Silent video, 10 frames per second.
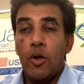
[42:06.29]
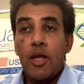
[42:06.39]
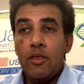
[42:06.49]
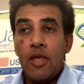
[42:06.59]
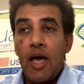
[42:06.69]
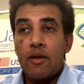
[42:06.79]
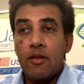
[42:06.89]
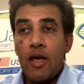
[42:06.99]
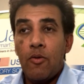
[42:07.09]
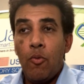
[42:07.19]
at
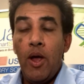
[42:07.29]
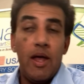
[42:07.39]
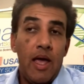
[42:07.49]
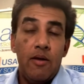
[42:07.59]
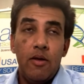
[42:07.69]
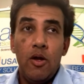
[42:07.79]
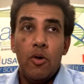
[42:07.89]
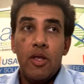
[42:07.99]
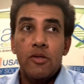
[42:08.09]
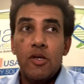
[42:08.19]
that way, and
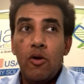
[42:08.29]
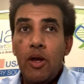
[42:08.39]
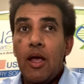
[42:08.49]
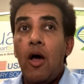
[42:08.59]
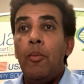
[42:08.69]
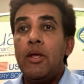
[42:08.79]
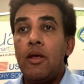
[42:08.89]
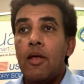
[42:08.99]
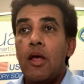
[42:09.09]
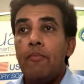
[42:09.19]
considering how many
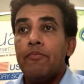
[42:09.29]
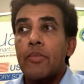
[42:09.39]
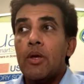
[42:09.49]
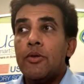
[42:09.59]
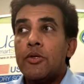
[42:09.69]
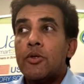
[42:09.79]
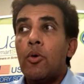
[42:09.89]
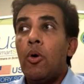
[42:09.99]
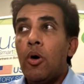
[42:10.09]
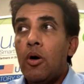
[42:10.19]

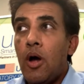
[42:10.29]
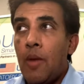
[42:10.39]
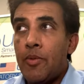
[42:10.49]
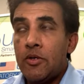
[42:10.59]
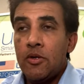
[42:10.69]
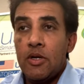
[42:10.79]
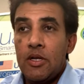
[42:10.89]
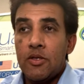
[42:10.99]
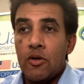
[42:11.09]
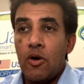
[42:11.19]
store opportunities
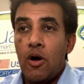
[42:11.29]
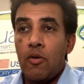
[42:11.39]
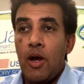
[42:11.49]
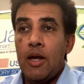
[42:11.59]
there are, right?